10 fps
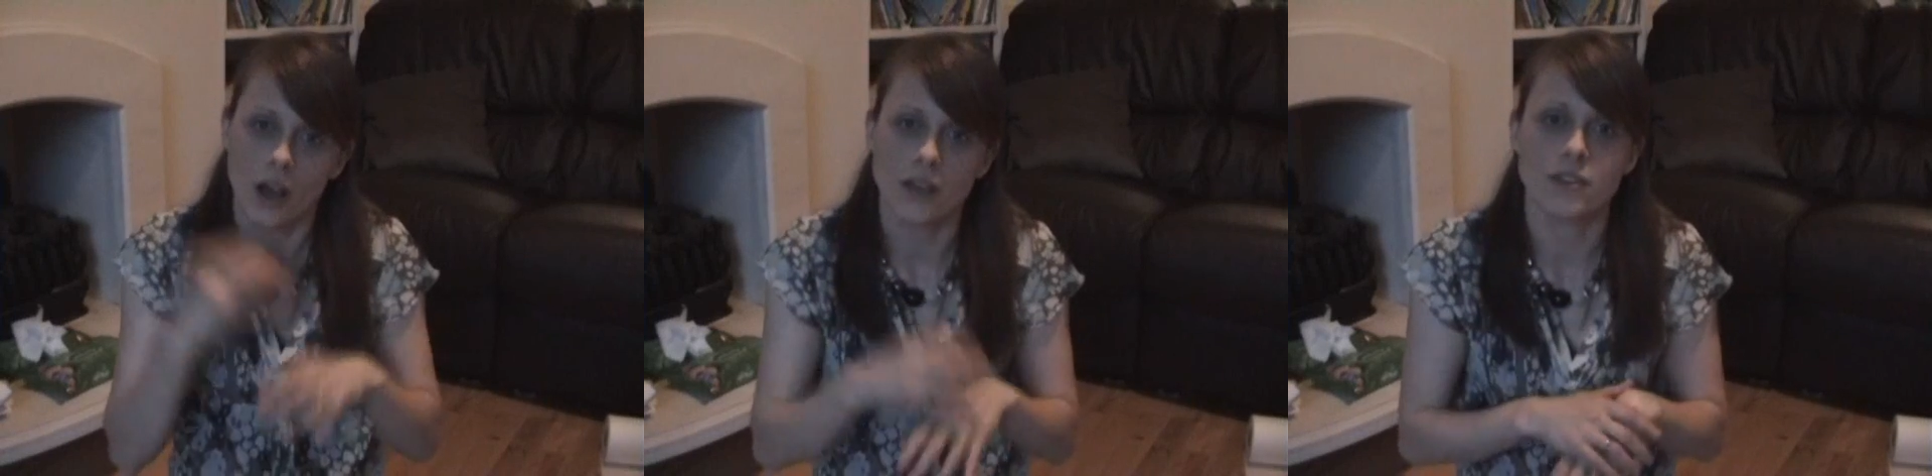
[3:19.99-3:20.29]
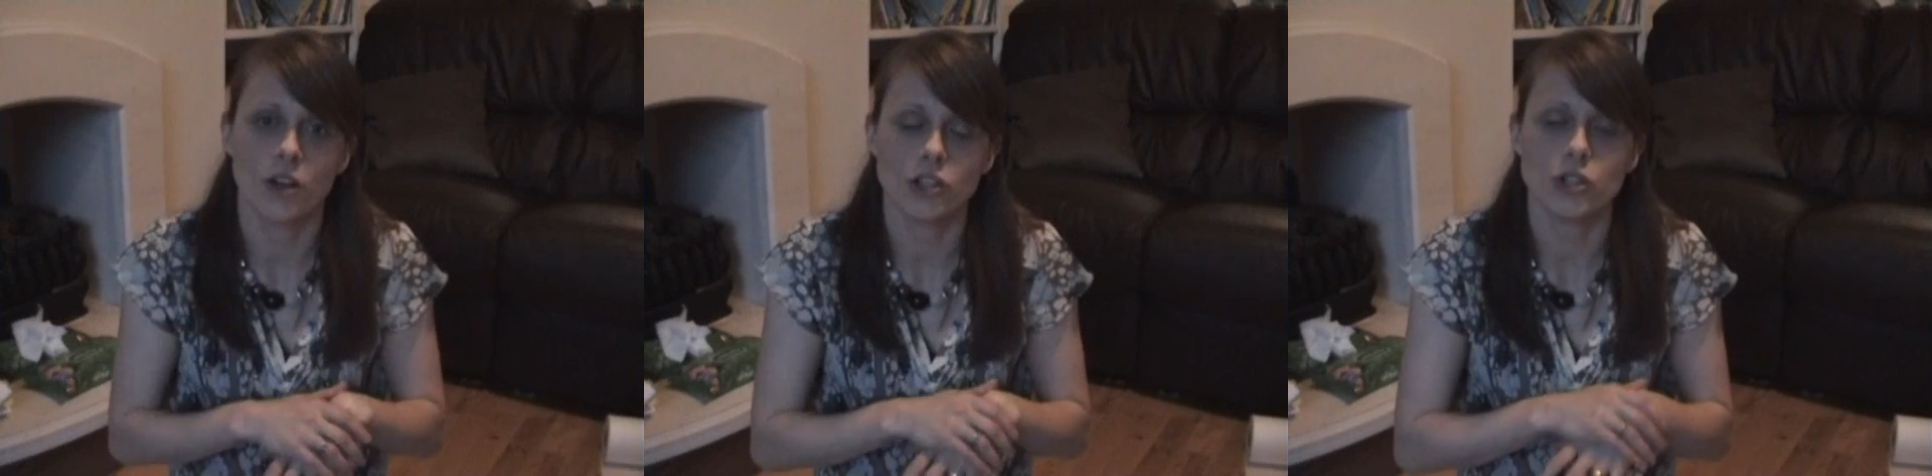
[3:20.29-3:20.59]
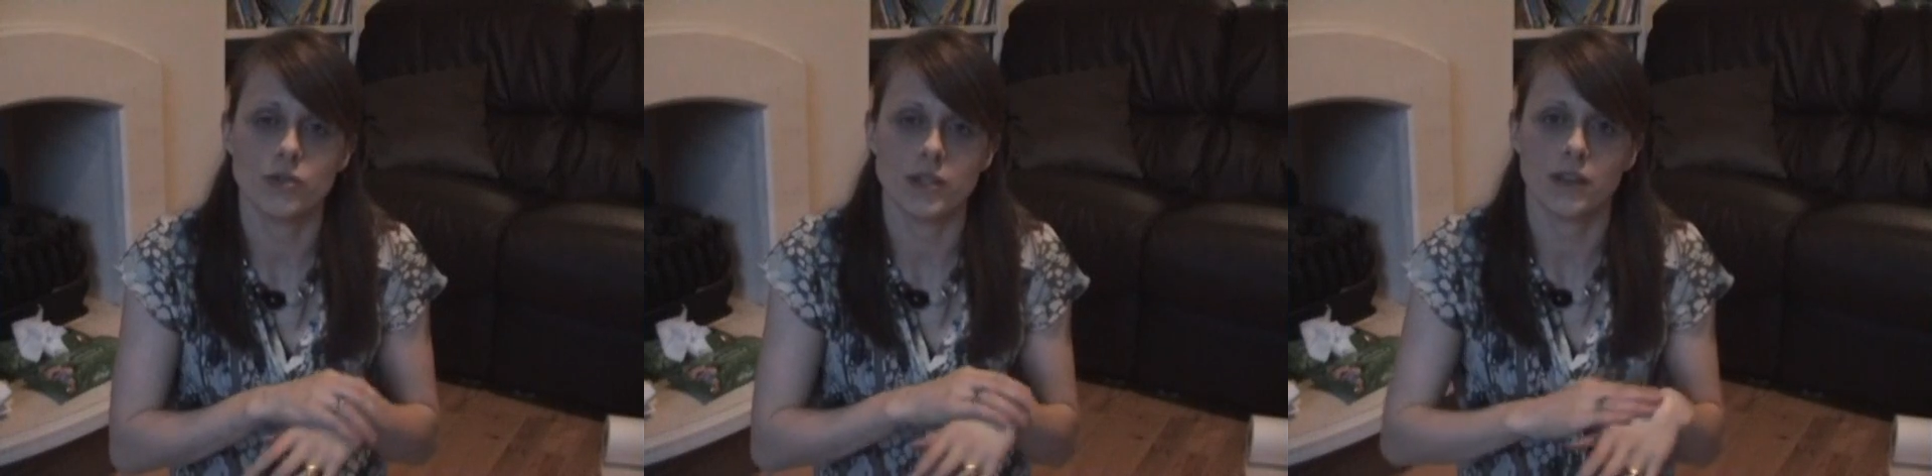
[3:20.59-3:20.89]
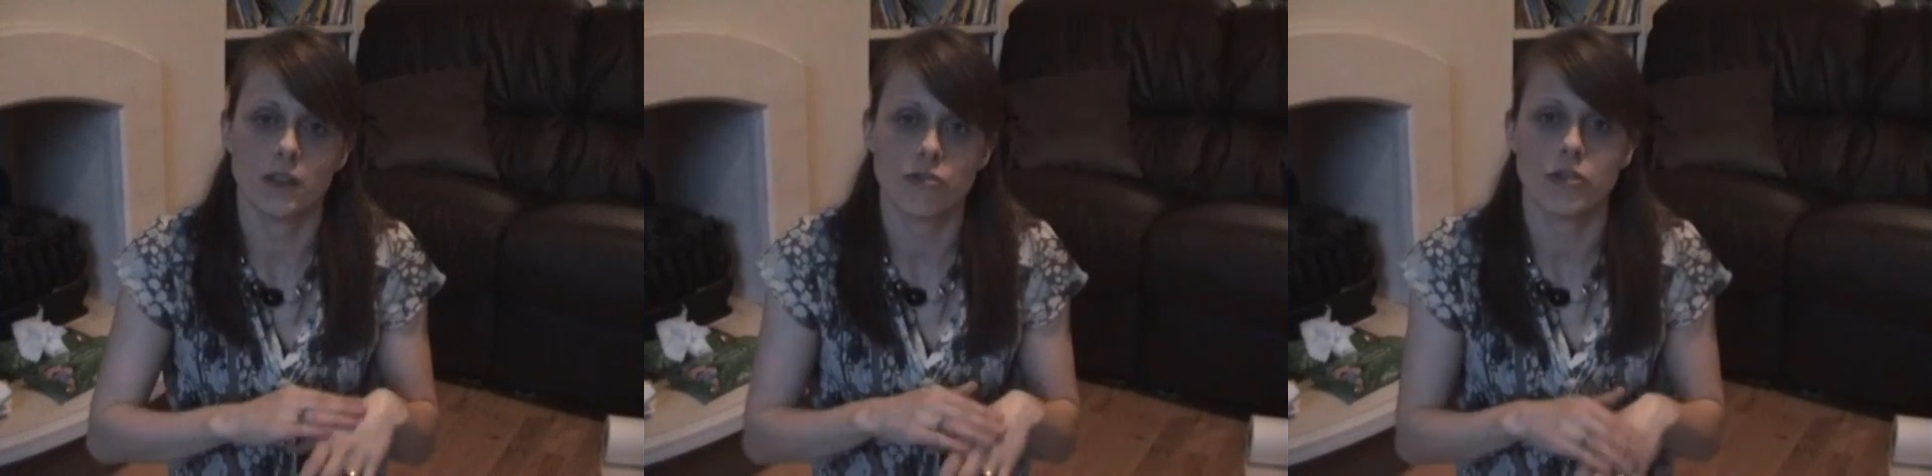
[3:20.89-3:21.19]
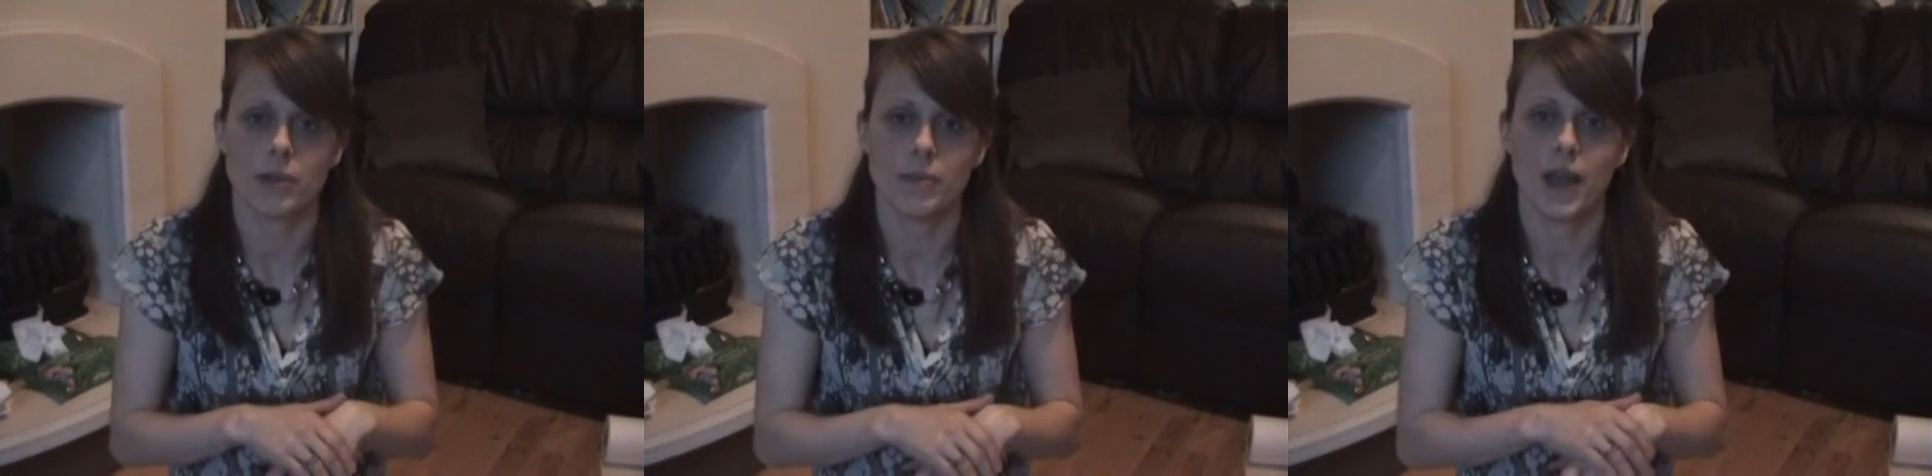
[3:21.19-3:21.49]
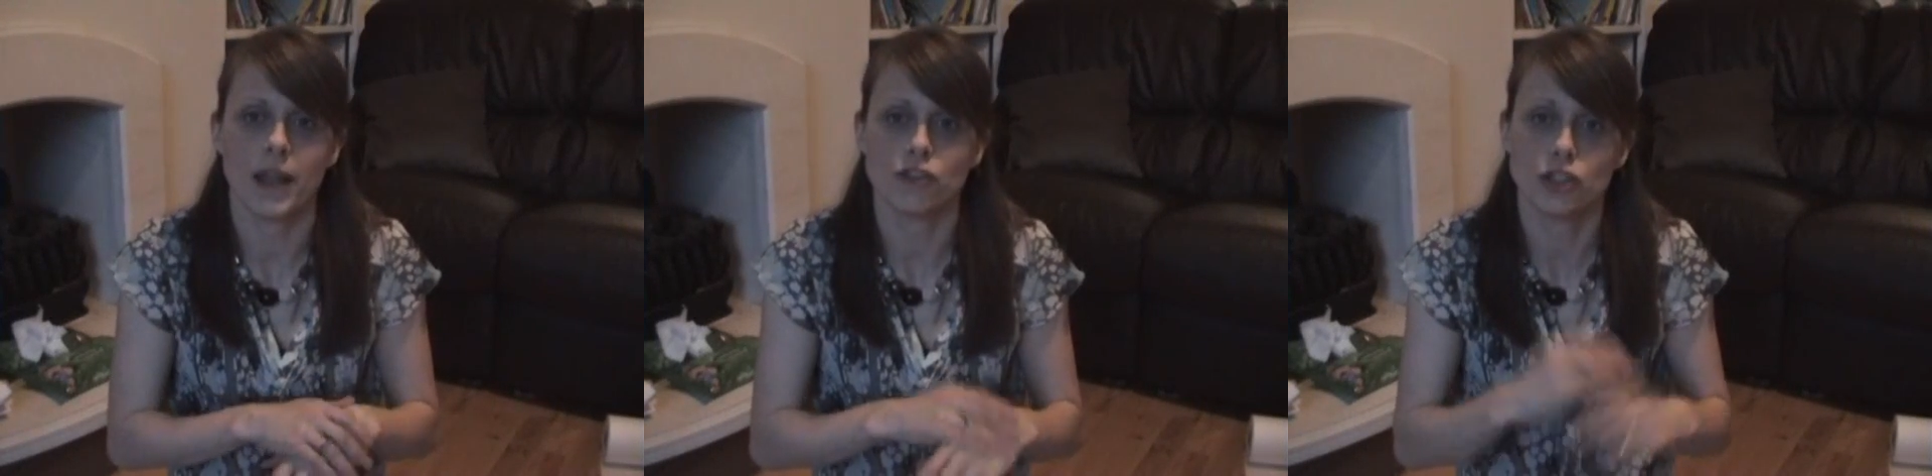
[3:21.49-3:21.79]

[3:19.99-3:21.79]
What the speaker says: I start using the cream then,